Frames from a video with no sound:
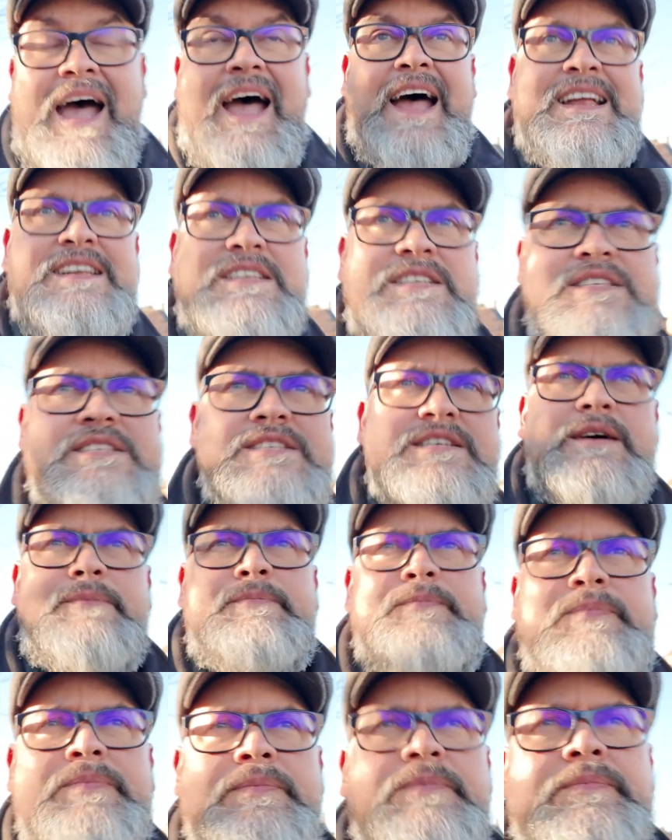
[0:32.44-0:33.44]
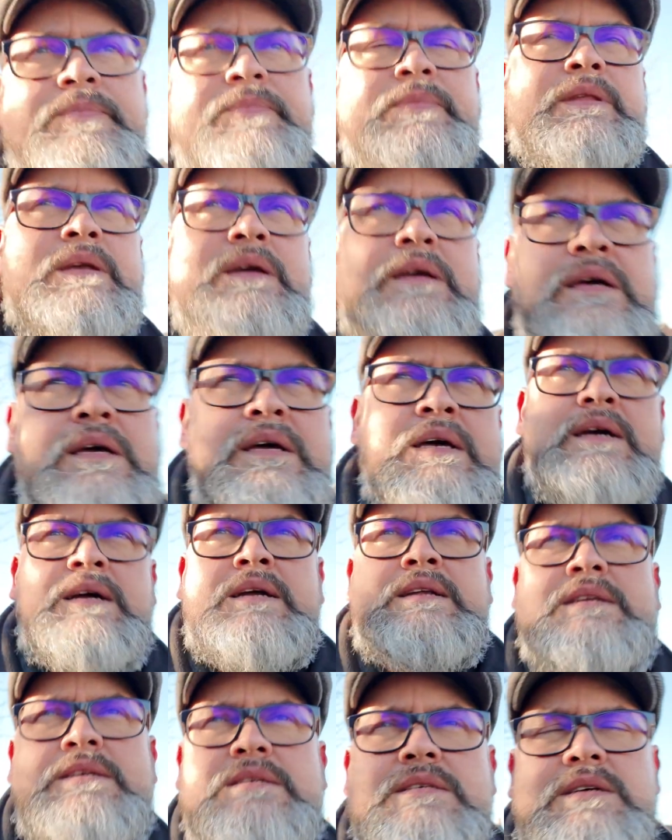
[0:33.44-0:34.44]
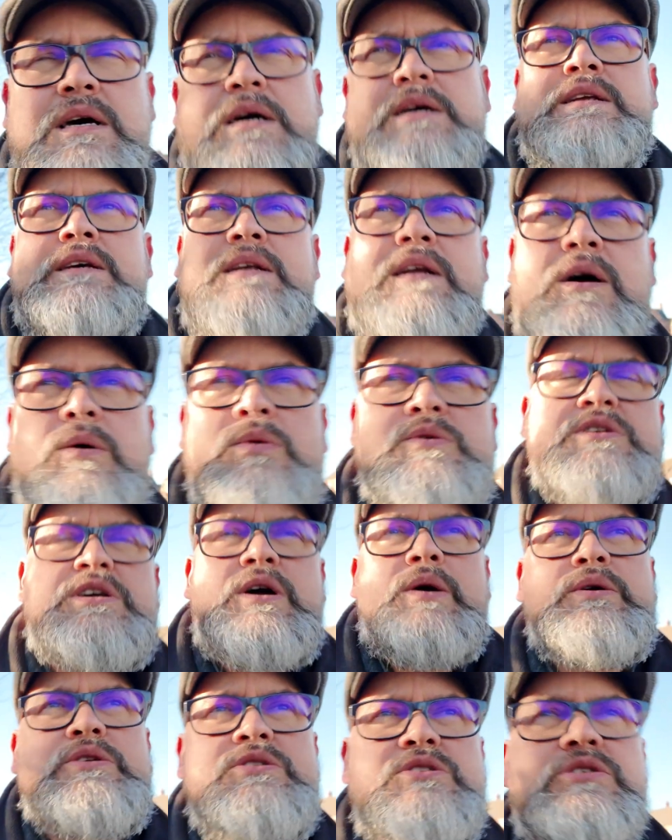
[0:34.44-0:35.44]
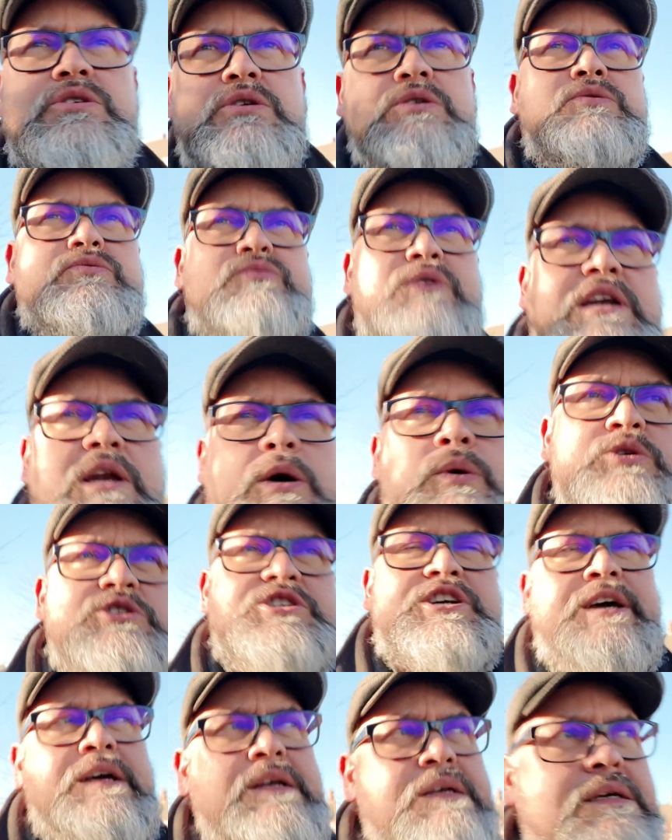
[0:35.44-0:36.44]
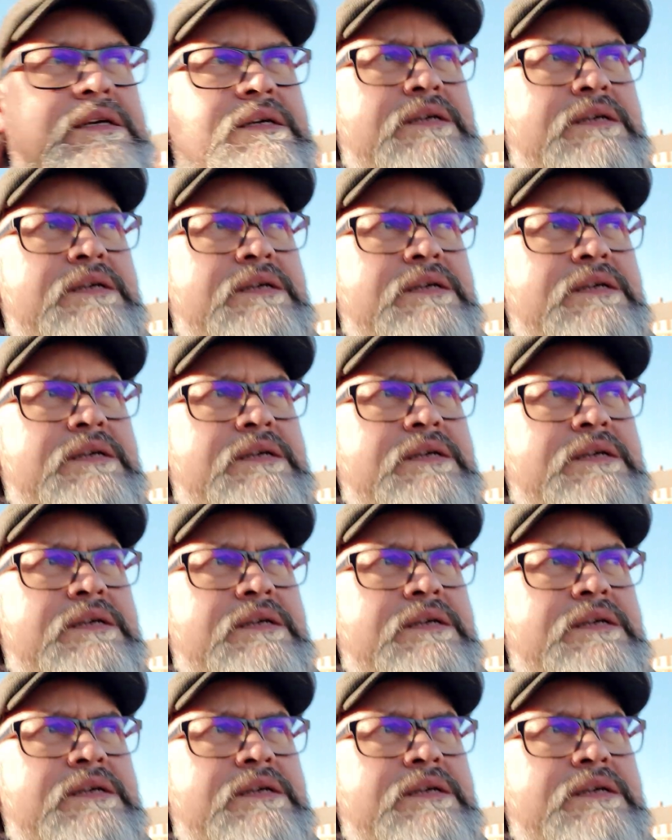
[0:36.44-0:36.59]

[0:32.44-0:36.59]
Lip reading: and decided I was going to relaunch it